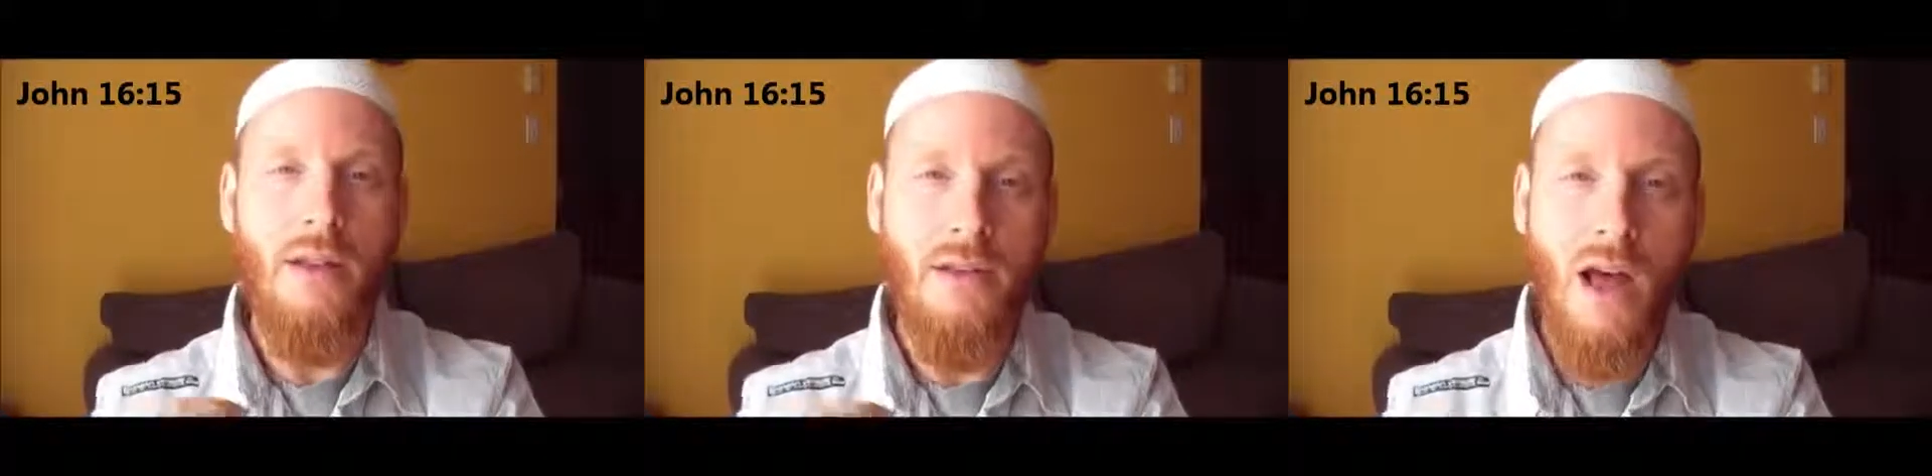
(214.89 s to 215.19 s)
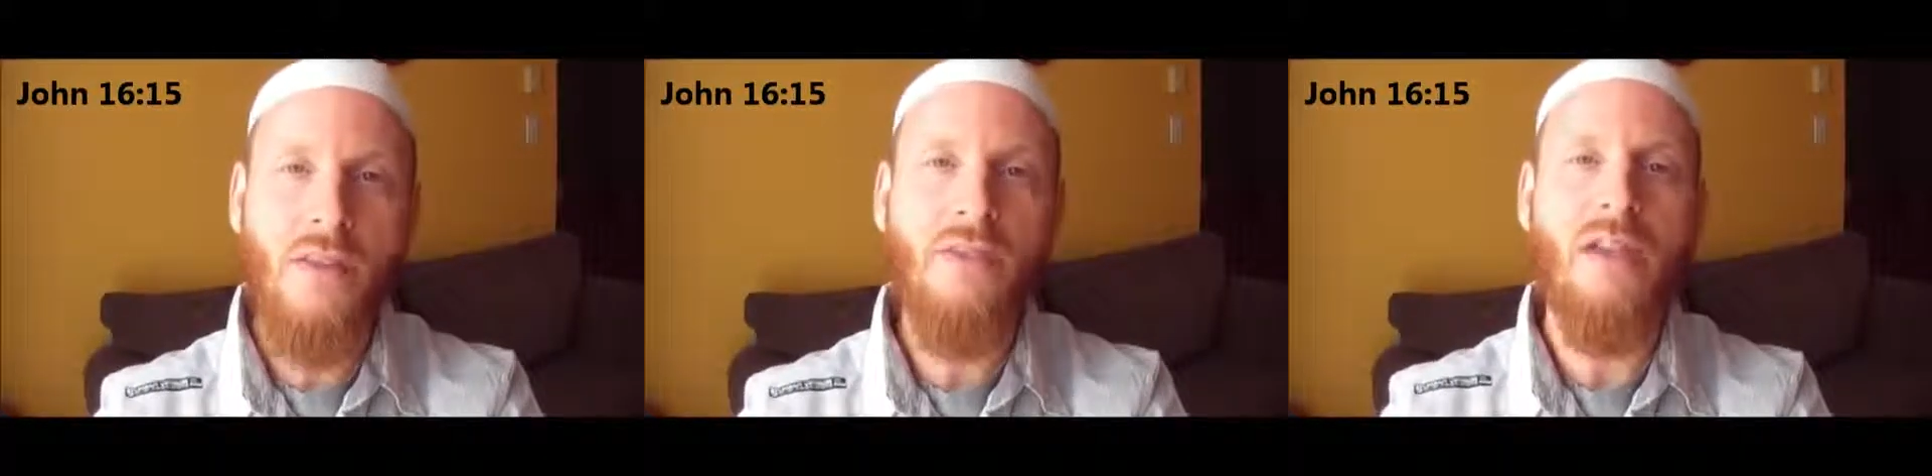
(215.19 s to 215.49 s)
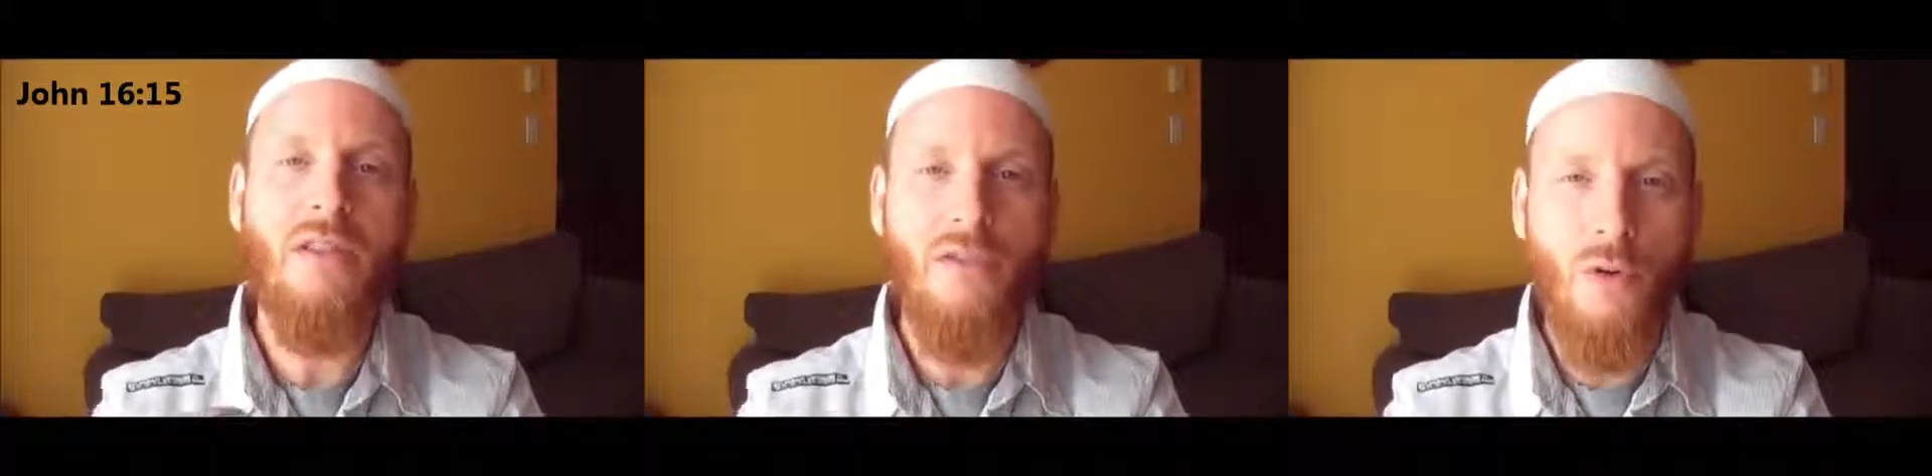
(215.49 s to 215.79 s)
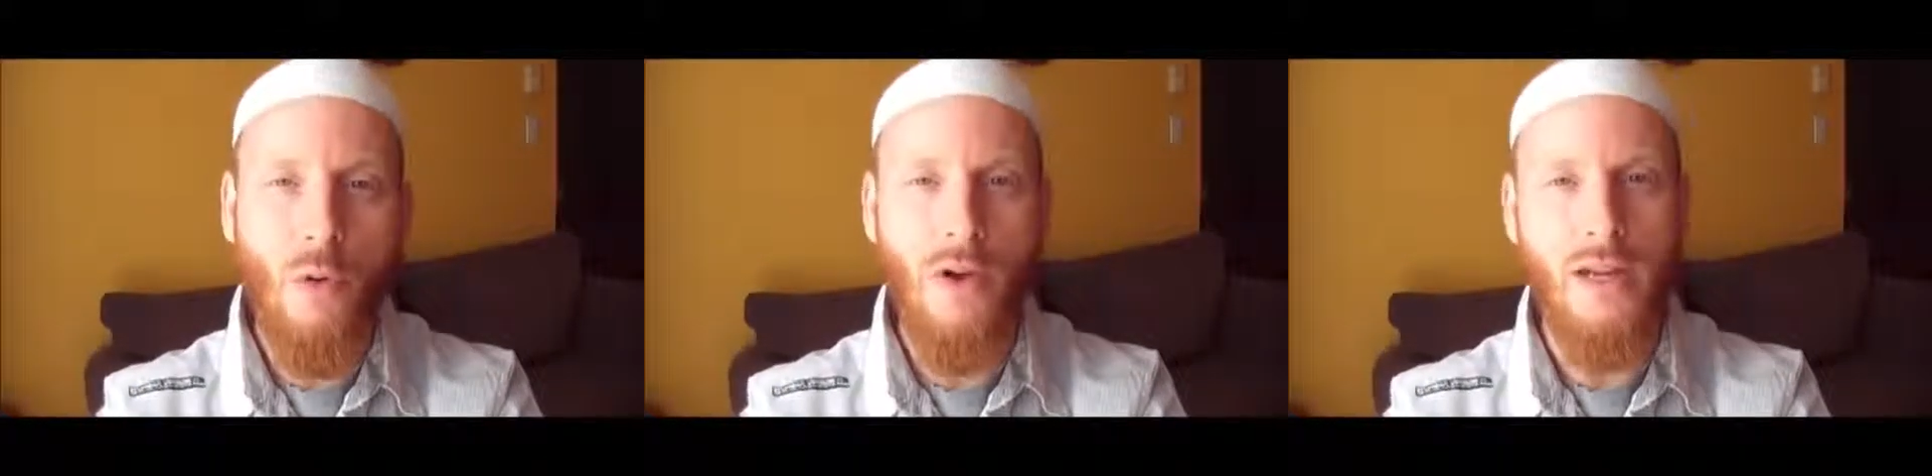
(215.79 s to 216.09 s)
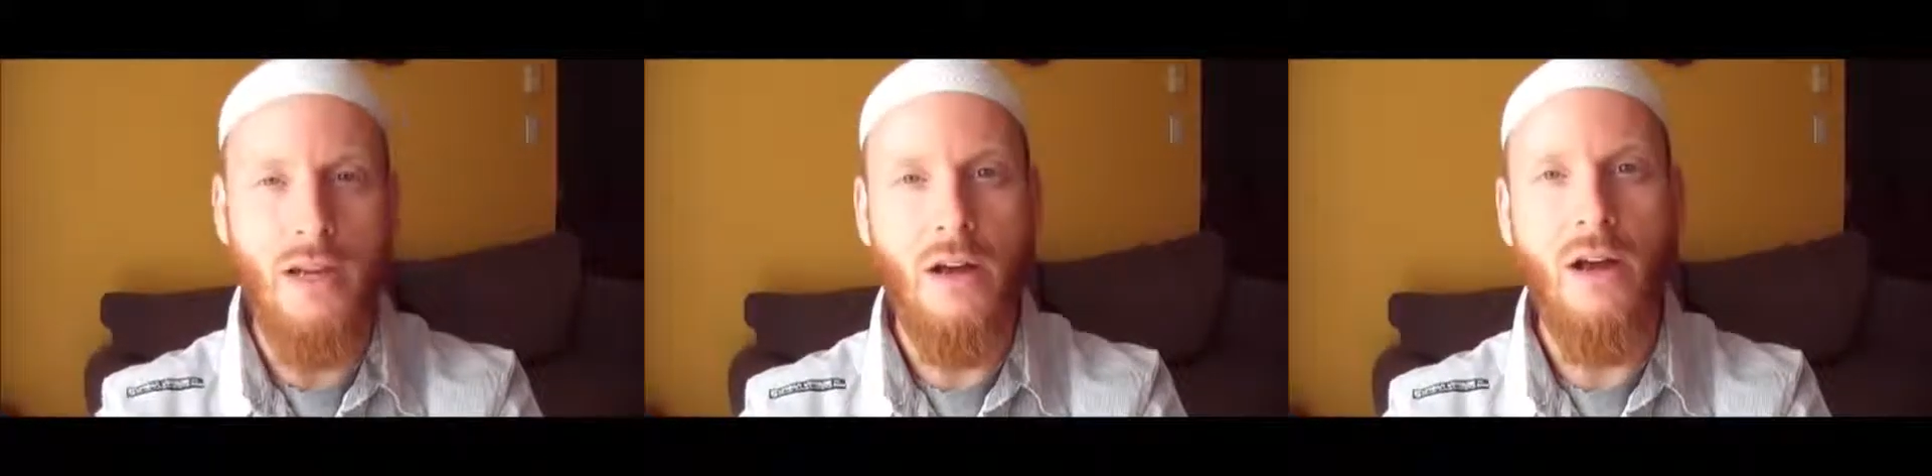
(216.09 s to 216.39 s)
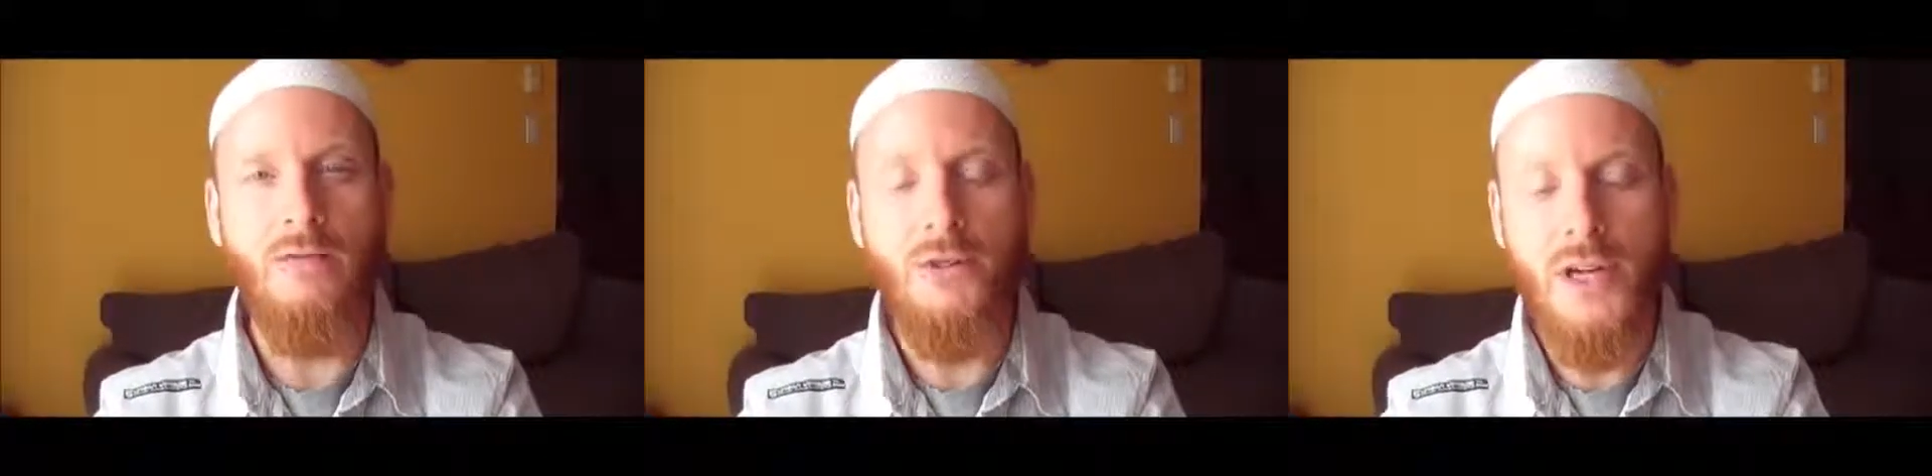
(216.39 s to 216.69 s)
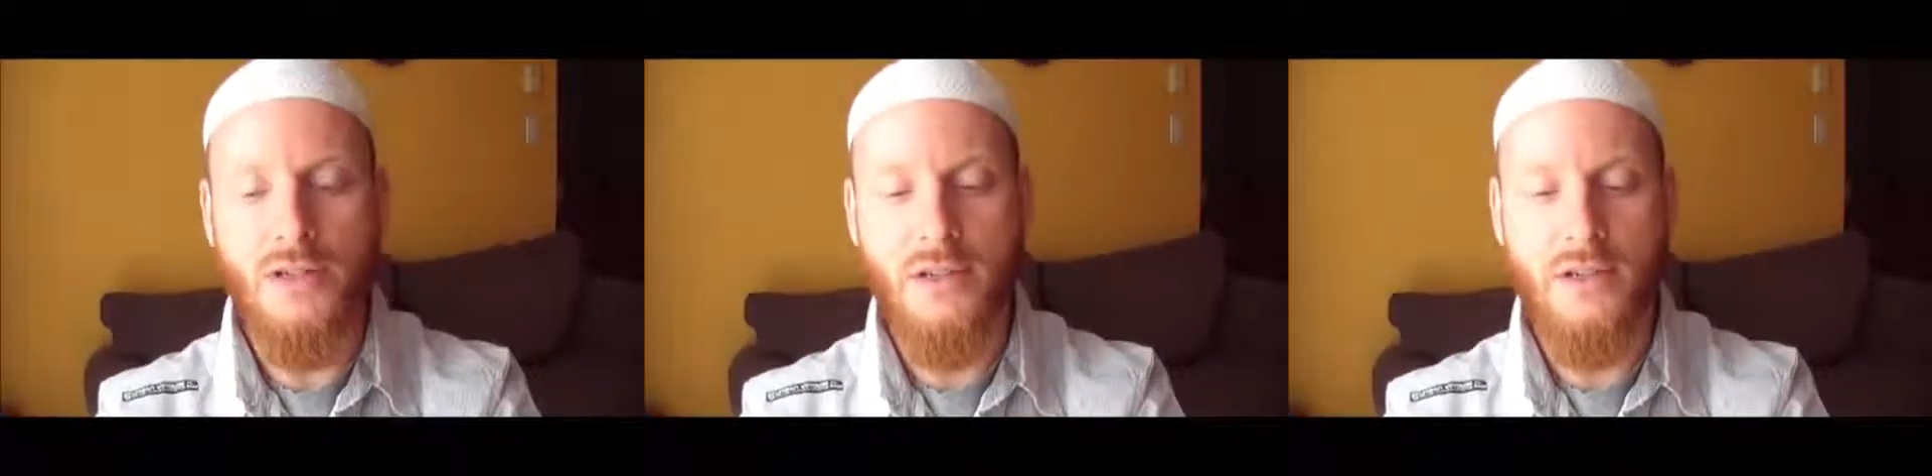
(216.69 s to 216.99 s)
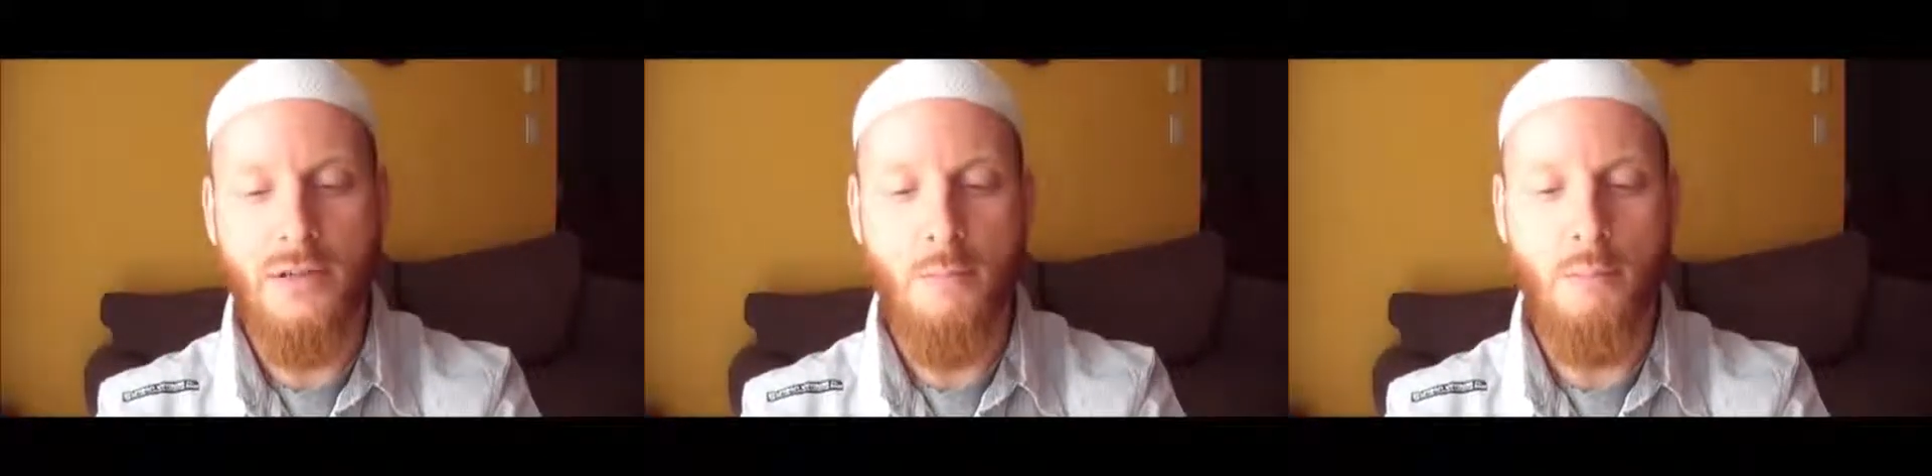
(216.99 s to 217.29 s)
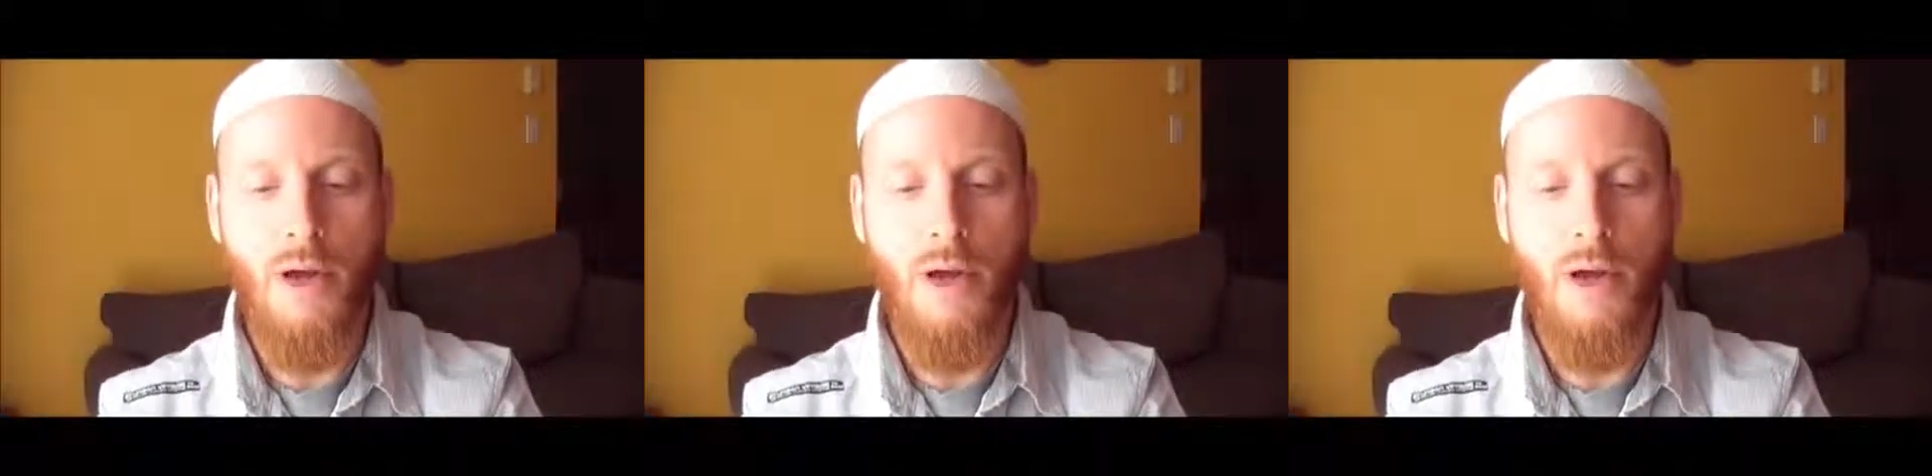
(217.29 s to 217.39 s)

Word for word: not the authority of Jesus,